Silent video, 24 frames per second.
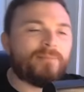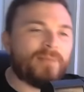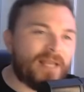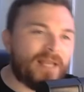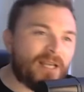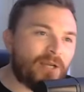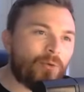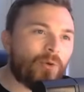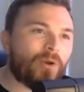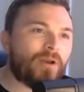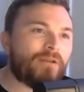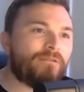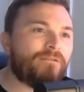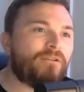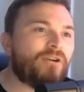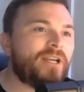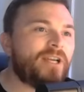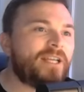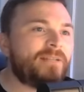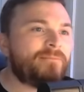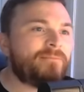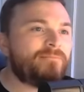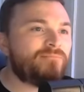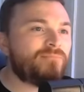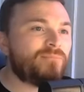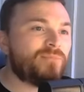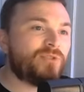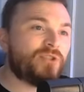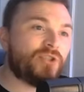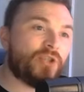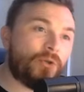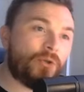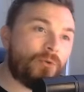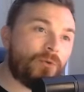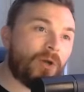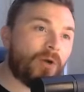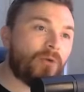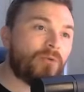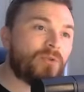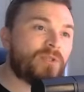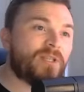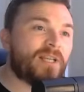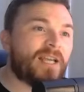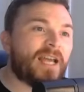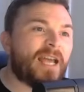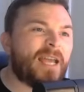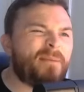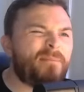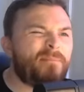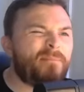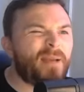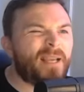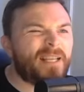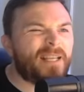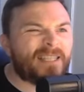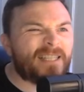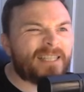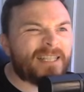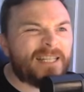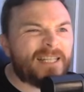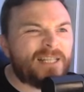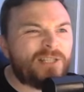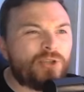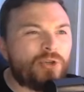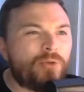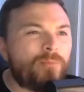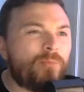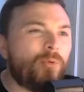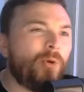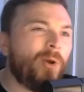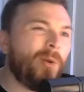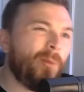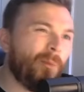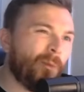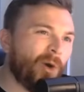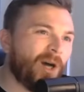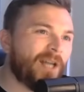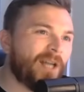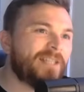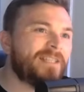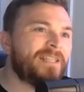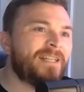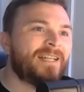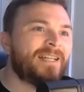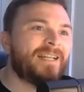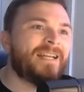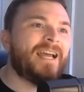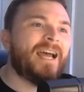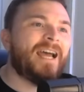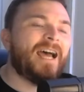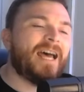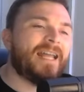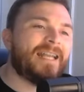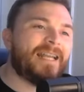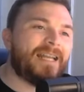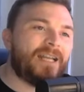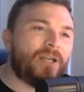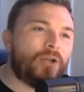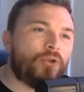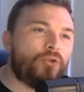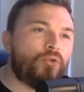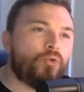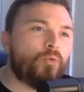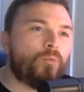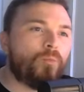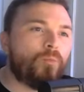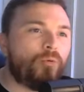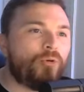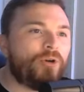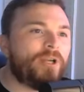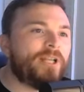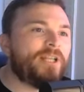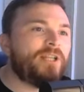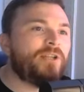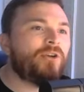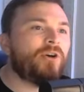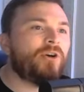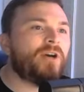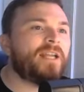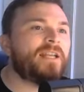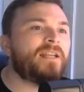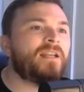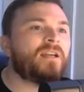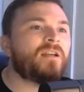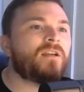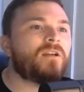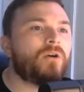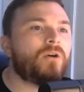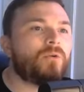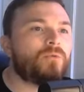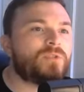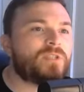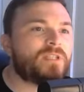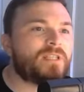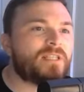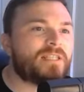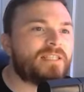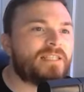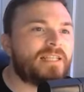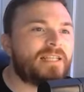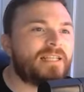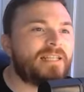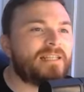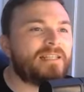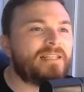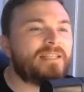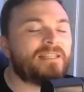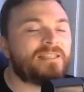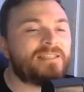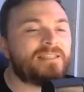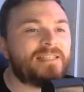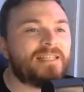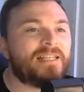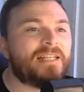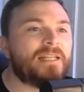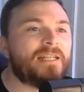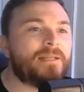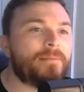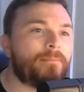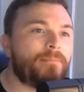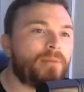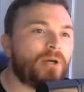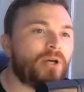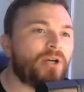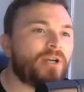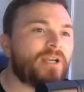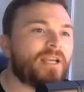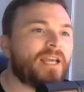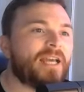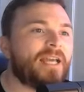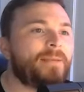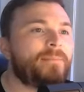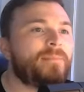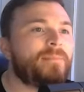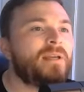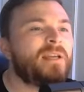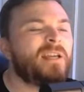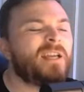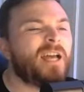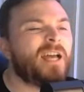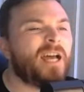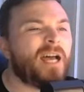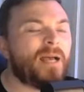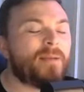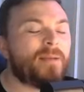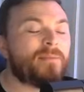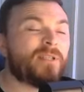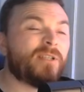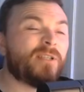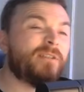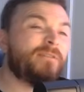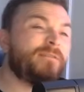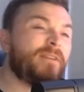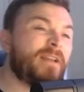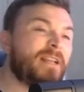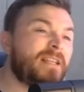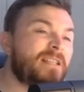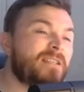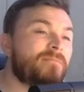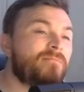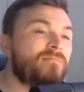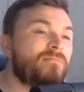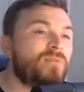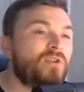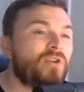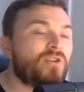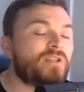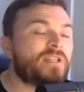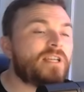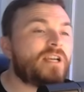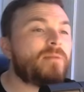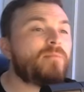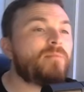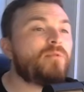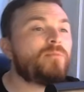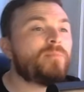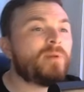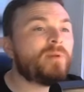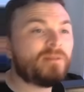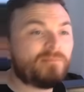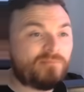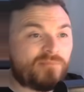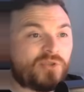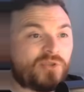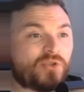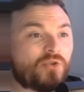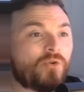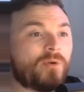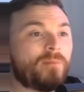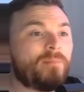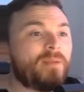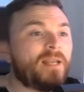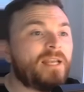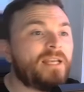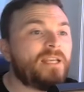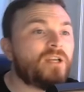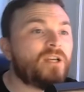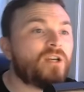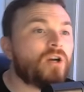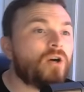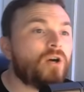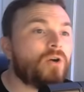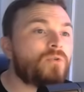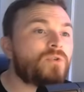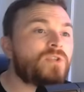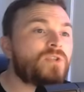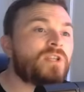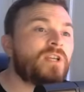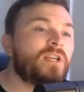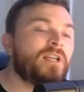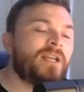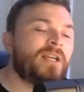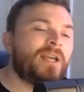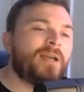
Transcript: In qualifying, 2 goals a game, basically 2.1, and then 0.9 goals conceded per game. So defence, not terrible, but scoring plenty of goals.